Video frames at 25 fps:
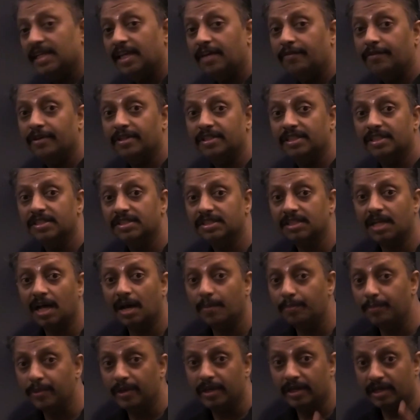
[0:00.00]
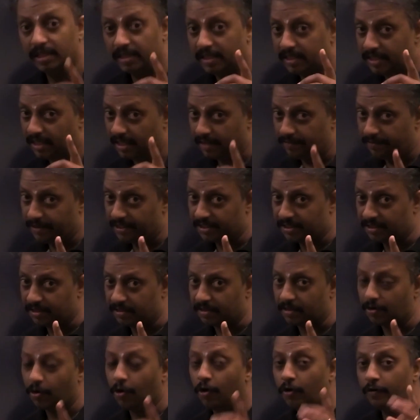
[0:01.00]
equations appear in the
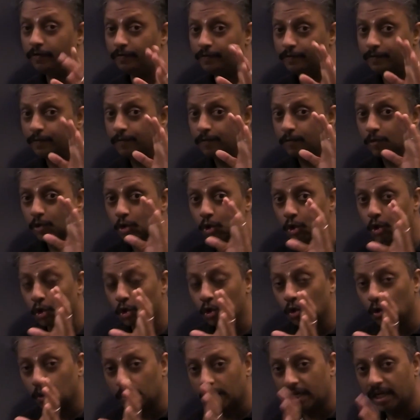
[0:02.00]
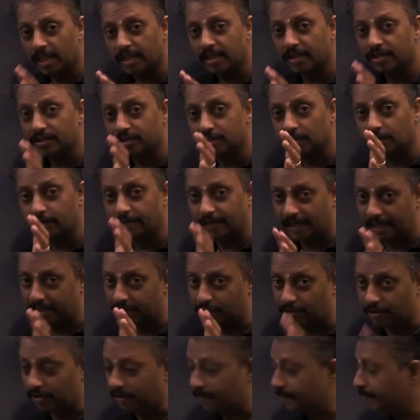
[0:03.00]
derivation of total energy of
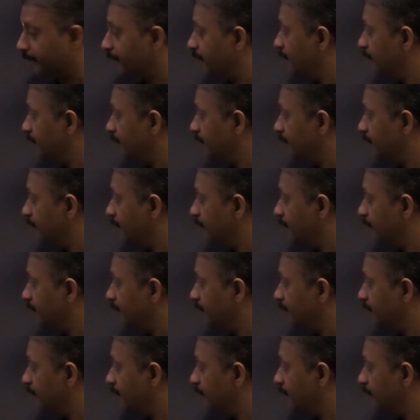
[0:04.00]
electron.